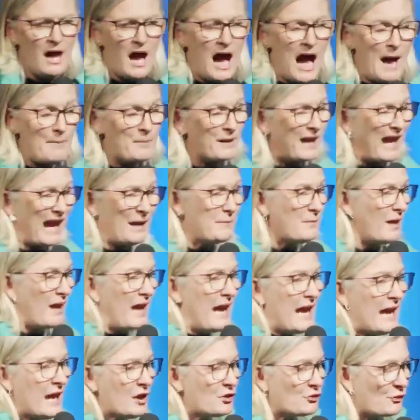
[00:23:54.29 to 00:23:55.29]
I became a
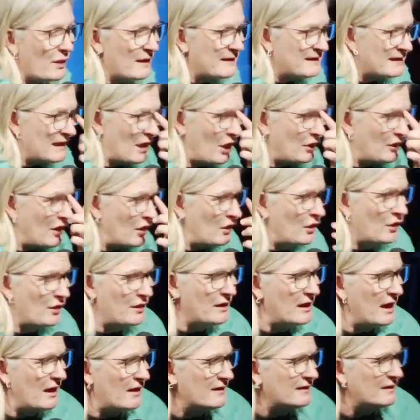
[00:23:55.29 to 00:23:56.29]
hairdresser because I couldn't
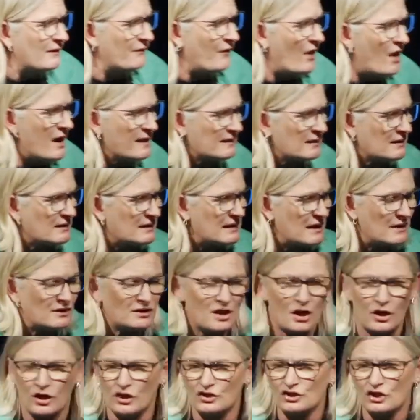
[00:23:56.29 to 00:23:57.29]
get into varsity, so
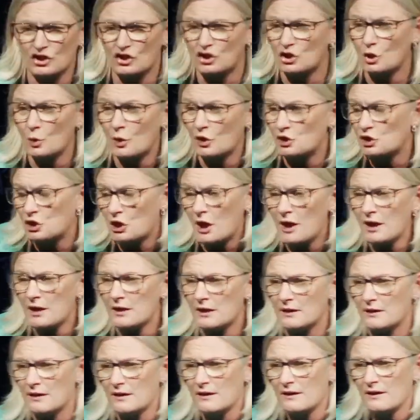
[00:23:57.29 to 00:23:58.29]
I could just do a
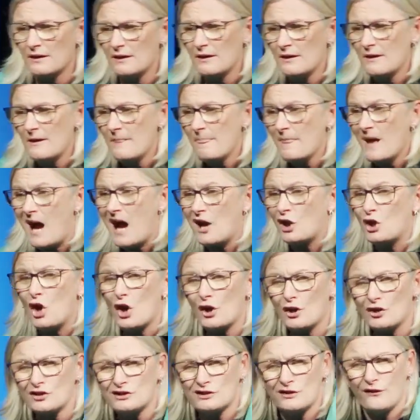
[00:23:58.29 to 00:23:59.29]
trade. I
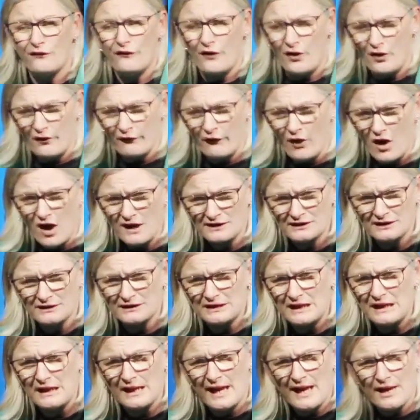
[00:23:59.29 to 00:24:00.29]
got into
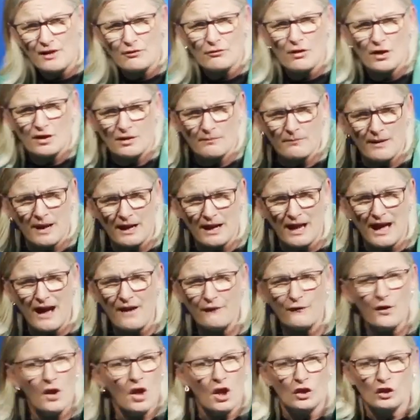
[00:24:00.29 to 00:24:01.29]
varsity later on in my
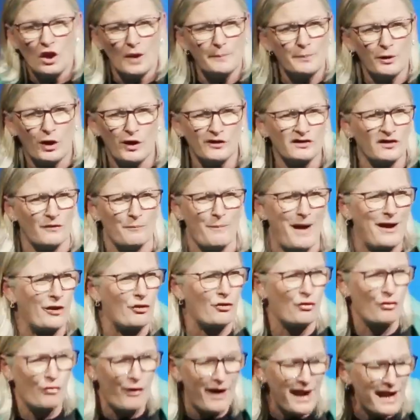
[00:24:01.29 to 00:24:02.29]
life, not because of my
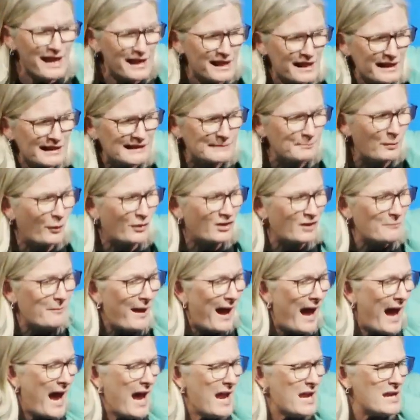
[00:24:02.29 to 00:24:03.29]
grades, because of my
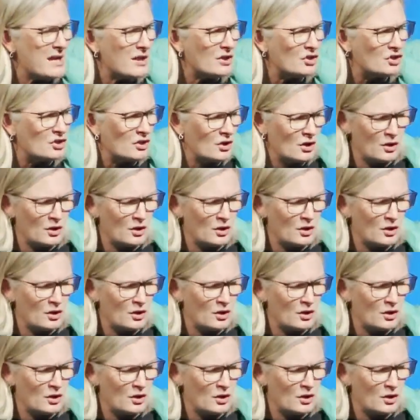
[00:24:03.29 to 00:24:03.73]
age.